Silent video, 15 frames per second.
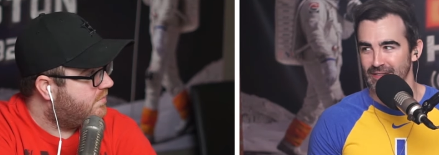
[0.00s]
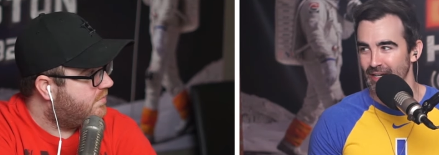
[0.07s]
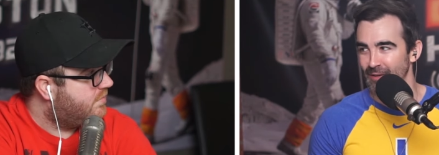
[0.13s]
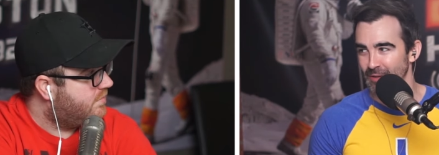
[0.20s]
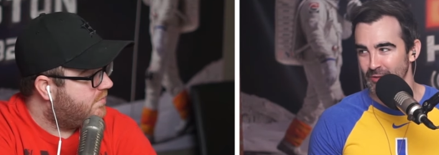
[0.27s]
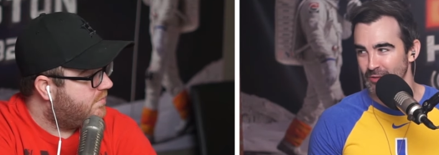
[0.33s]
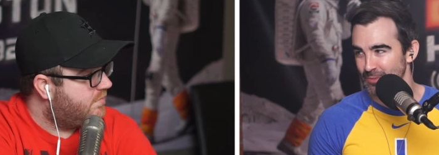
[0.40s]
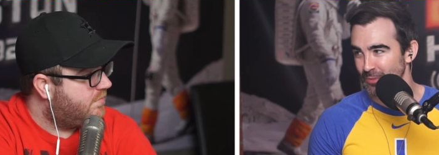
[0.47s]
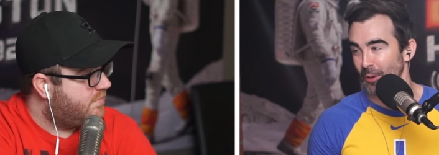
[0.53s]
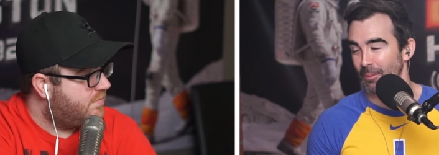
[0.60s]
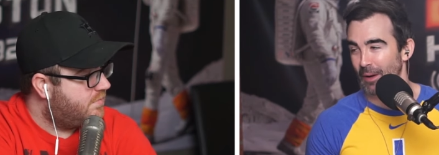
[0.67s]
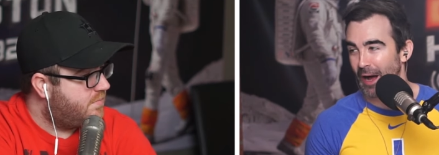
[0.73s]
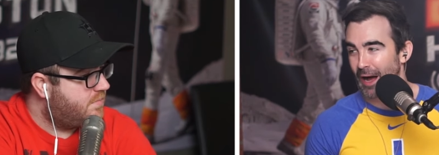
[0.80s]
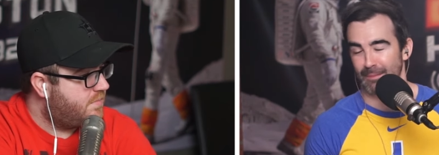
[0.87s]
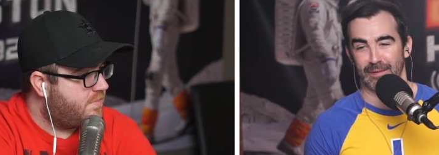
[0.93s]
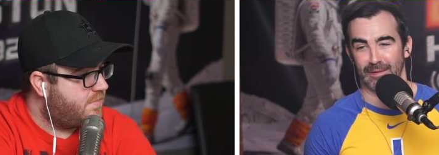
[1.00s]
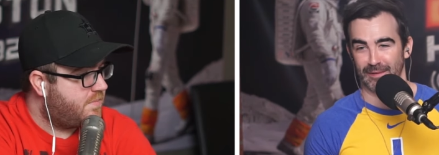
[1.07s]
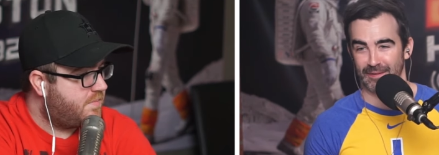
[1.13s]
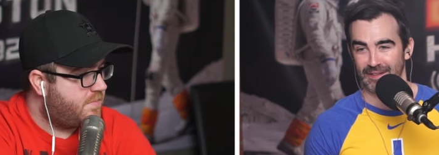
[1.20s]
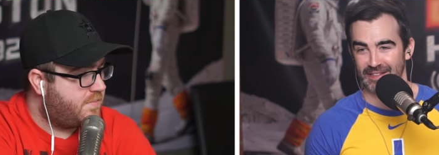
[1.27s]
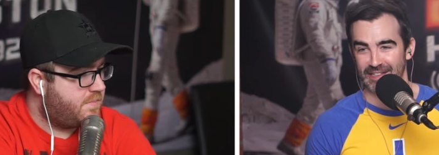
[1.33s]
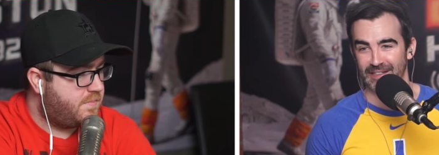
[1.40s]
Speaker 1: someone who's more popular
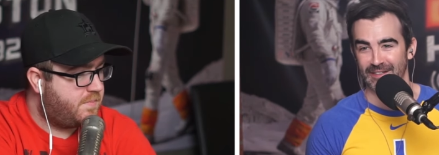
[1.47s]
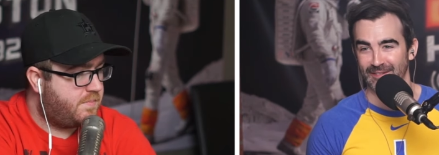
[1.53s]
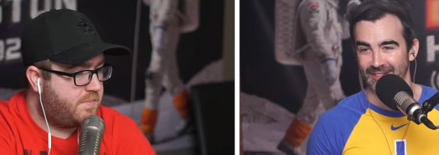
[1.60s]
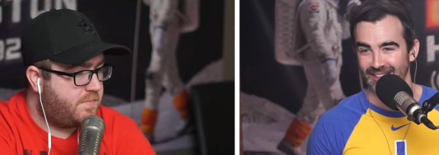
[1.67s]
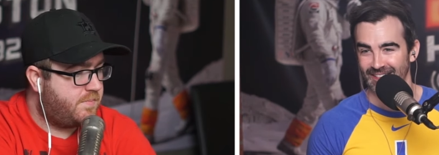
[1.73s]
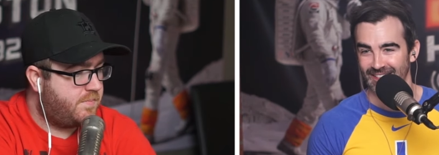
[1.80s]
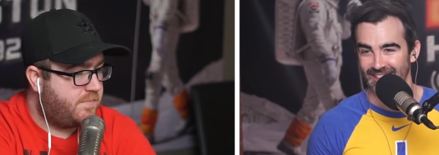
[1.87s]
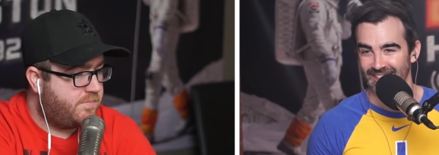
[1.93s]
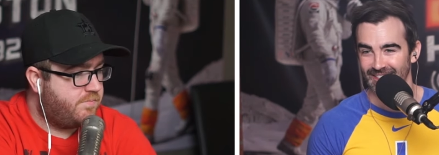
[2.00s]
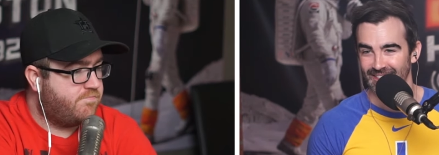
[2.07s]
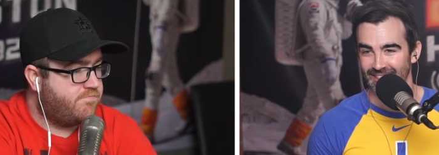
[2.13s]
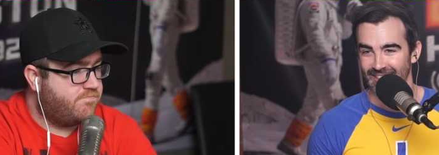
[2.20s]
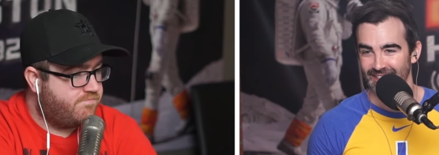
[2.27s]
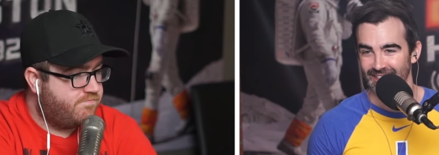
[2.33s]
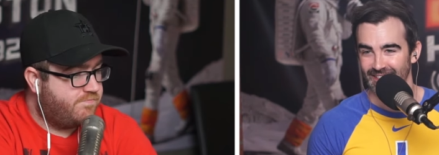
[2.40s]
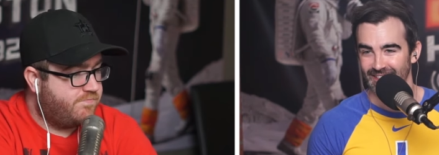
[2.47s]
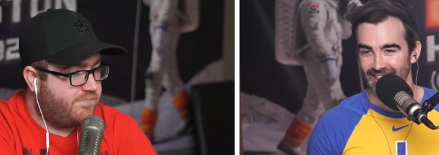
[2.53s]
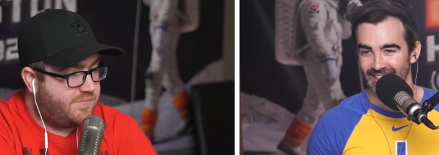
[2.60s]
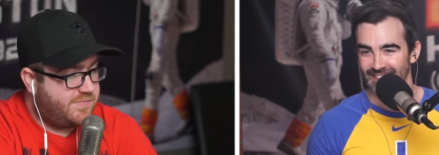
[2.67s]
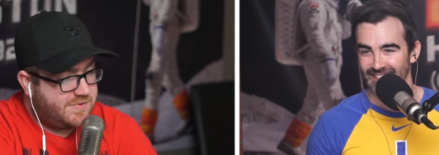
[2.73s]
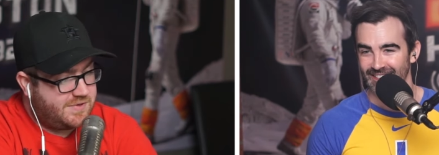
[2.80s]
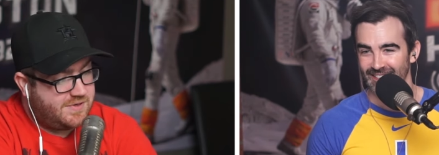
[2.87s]
than
Speaker 2: you.
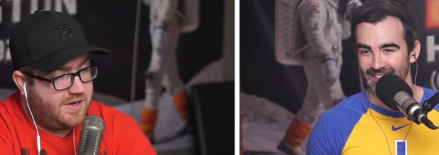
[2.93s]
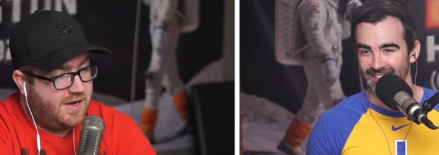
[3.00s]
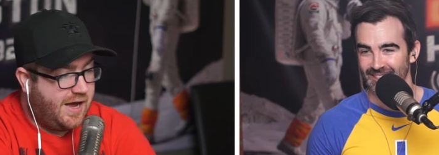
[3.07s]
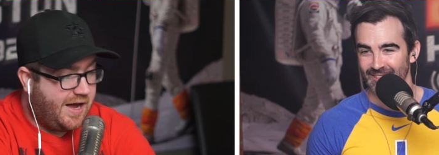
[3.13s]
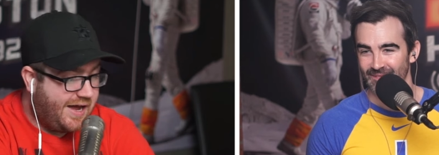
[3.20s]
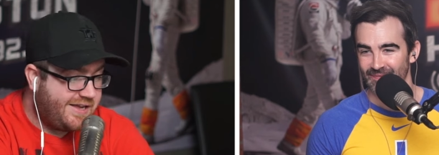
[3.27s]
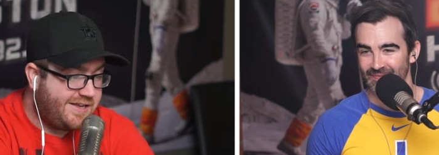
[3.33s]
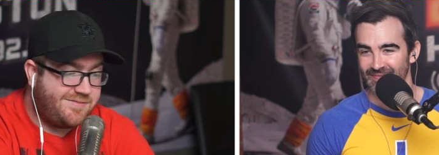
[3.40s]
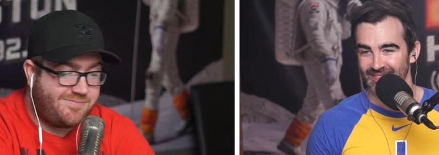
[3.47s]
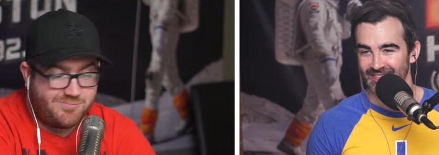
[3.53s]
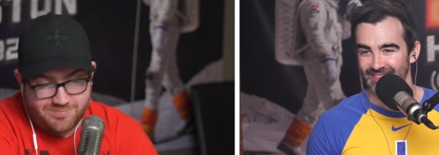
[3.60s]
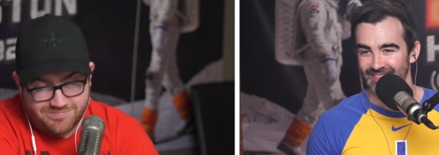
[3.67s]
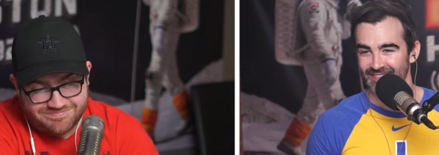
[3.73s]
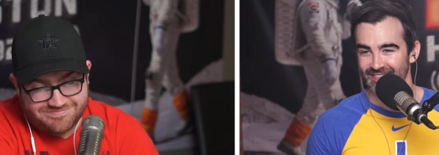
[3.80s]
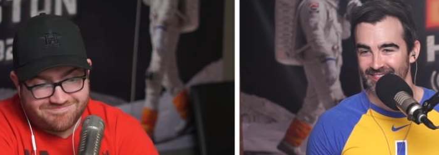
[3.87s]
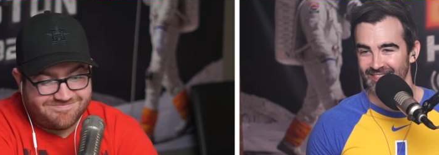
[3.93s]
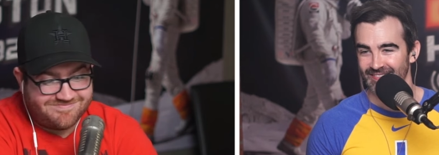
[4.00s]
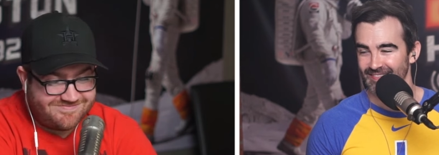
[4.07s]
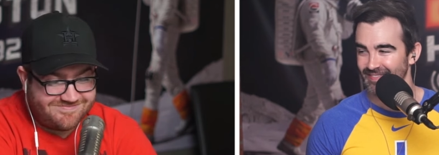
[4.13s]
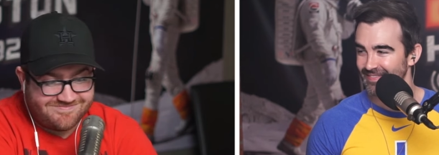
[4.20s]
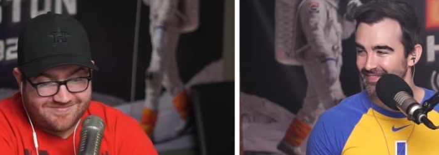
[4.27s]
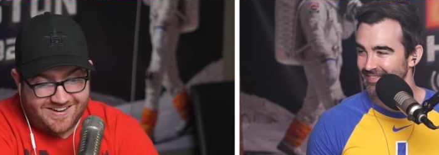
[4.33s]
I
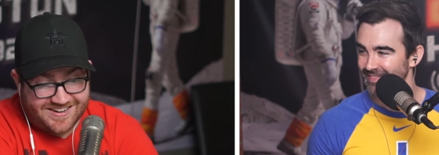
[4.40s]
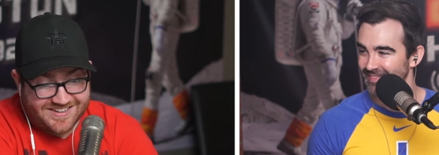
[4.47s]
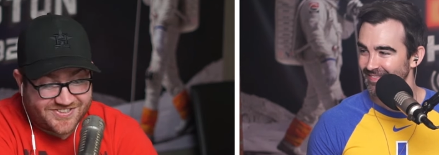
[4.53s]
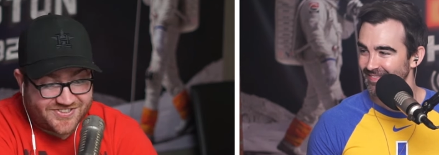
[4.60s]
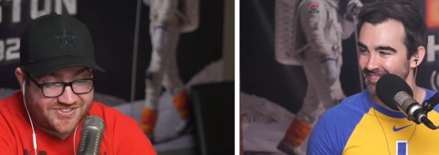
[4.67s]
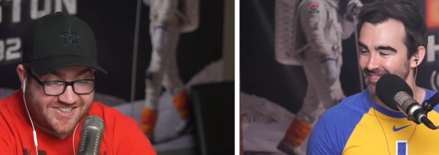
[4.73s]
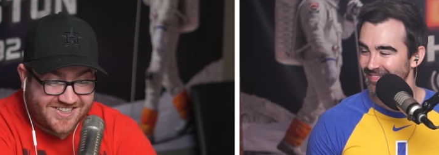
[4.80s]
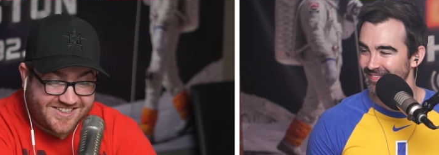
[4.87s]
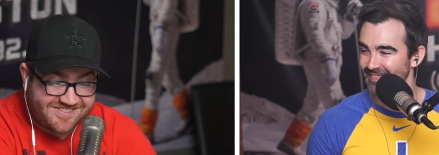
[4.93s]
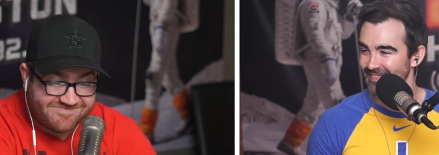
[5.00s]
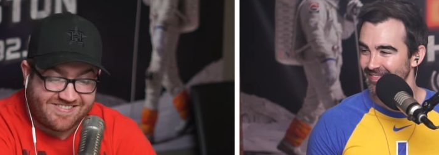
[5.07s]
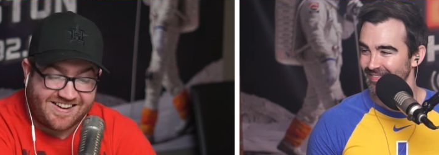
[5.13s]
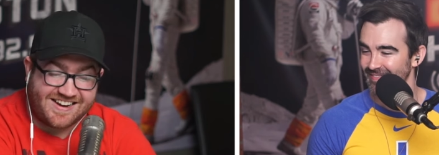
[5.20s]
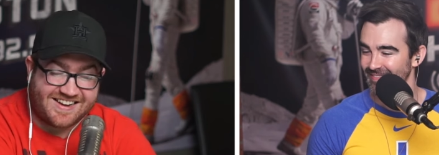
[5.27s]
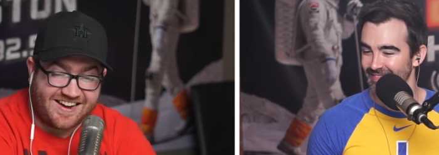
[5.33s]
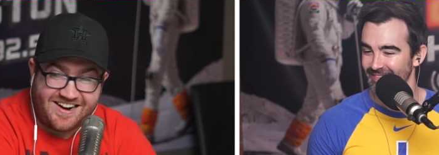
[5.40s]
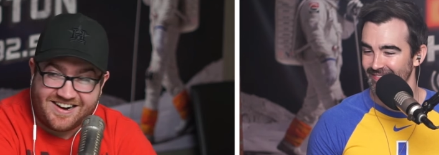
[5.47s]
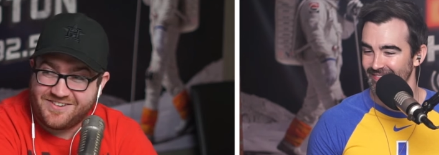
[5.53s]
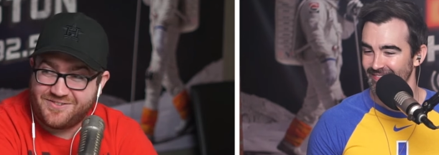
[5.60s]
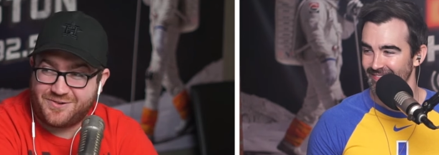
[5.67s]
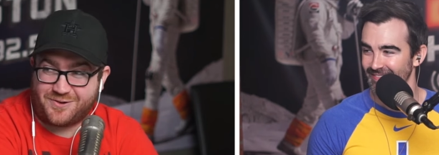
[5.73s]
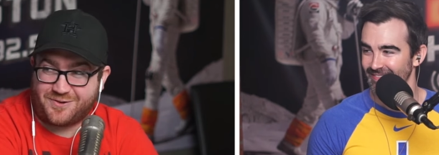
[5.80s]
honestly, I
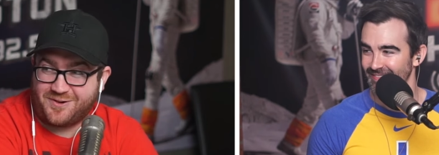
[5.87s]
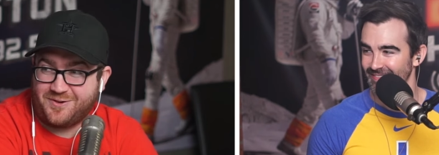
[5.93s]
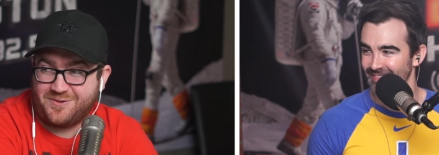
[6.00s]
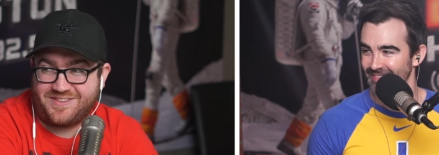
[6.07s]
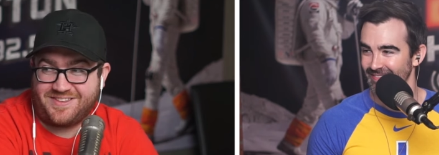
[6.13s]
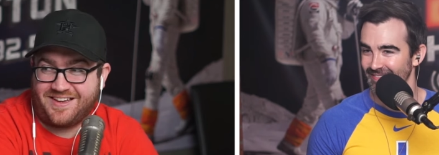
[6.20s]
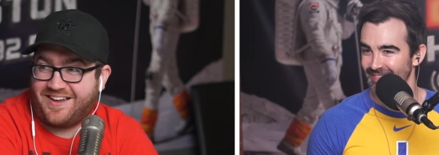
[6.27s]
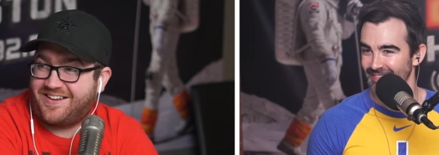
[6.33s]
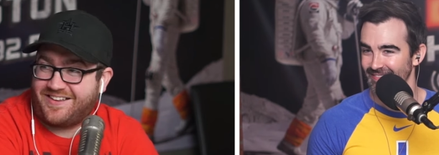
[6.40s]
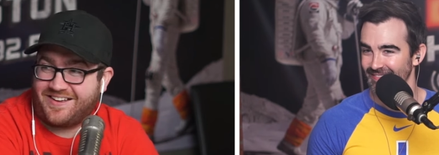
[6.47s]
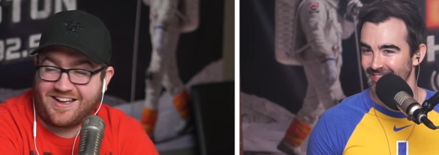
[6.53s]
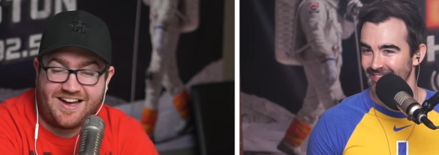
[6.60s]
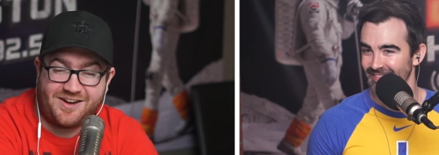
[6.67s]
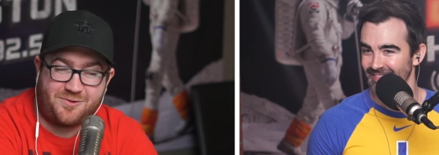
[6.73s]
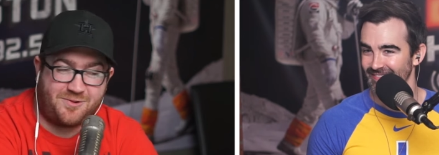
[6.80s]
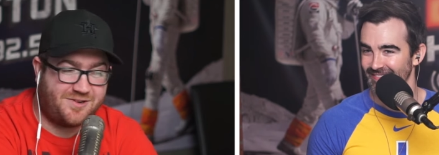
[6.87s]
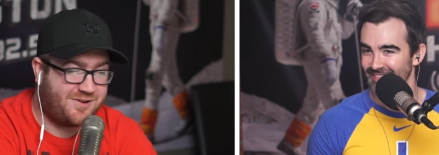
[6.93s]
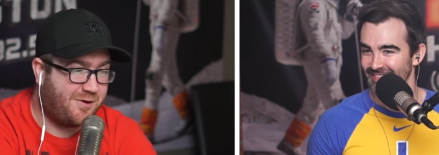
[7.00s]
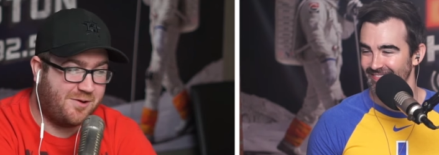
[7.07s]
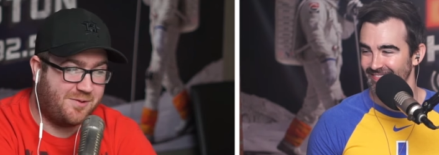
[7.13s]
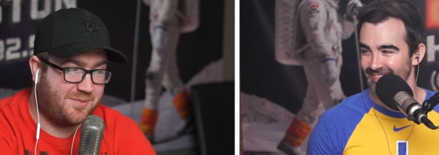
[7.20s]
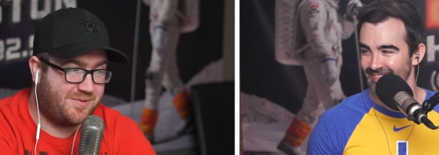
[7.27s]
kind of agree with that. Like, I don't want to
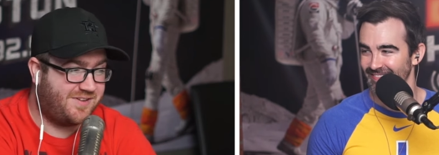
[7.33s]
go in